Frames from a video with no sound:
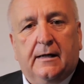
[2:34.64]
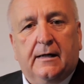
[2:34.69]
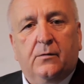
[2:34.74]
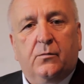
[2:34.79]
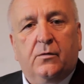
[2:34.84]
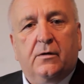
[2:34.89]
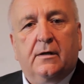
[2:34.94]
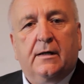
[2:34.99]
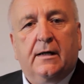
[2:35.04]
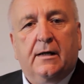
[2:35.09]

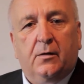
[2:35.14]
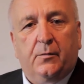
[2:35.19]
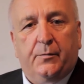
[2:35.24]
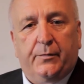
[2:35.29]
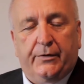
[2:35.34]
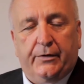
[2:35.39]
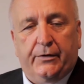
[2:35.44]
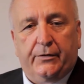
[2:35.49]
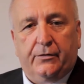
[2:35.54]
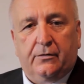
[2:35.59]
I will
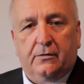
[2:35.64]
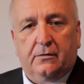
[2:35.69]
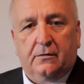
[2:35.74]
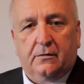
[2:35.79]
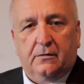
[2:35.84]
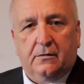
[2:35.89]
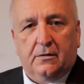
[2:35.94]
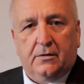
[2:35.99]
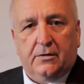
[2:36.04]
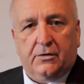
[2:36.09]
help you
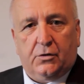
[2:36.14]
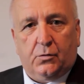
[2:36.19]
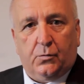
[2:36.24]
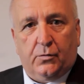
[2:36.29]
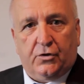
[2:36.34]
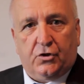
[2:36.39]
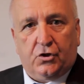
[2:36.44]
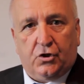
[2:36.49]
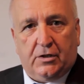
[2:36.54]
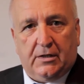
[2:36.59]

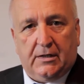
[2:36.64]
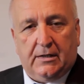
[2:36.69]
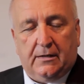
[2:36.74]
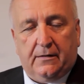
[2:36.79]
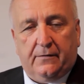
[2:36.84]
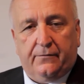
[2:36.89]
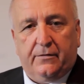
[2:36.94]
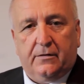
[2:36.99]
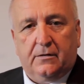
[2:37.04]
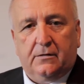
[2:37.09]
to
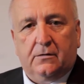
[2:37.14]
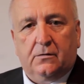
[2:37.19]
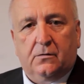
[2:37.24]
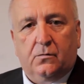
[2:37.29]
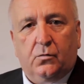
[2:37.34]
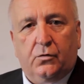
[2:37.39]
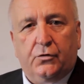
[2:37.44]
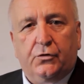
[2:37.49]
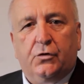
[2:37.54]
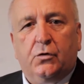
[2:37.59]
achieve
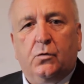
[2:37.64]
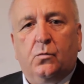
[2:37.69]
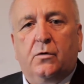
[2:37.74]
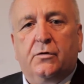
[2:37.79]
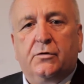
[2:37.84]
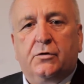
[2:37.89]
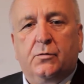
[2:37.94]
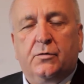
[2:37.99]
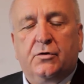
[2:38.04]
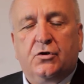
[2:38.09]
what you
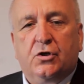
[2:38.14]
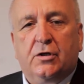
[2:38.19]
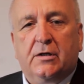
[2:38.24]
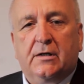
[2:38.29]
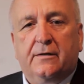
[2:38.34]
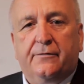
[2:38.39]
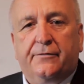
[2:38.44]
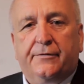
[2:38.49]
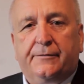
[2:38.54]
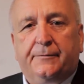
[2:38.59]
want to
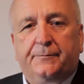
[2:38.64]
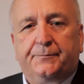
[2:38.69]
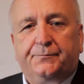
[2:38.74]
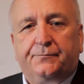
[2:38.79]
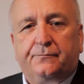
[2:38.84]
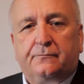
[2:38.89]
achieve.